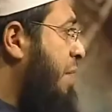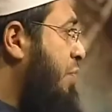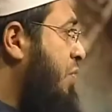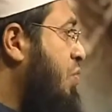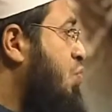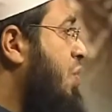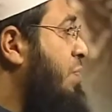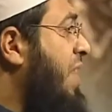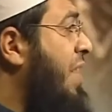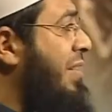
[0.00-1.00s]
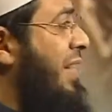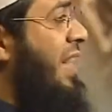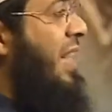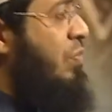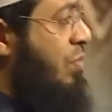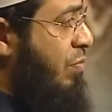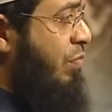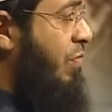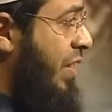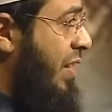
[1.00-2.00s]
that person will be held accountable
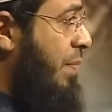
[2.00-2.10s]
for it.